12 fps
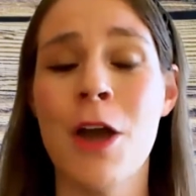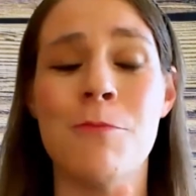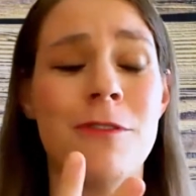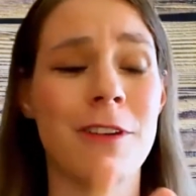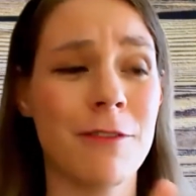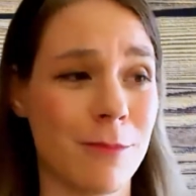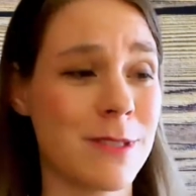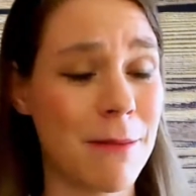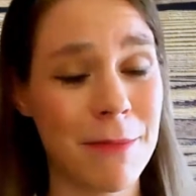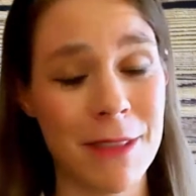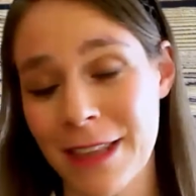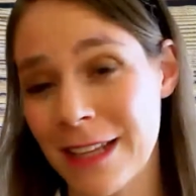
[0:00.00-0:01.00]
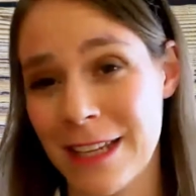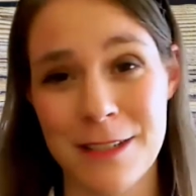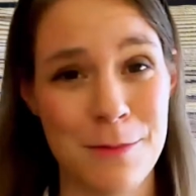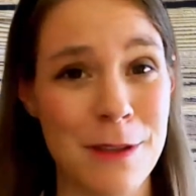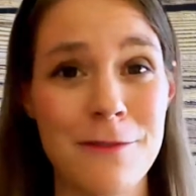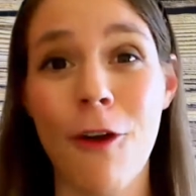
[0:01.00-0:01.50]
moving from something that has
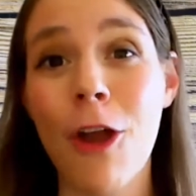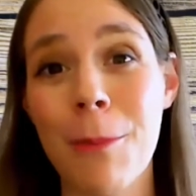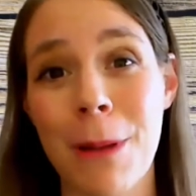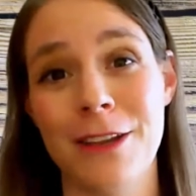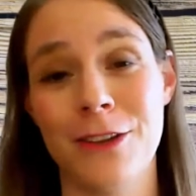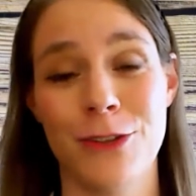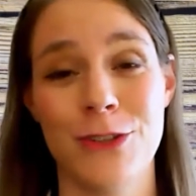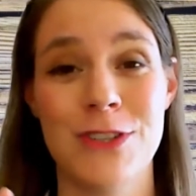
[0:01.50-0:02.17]
been very manual to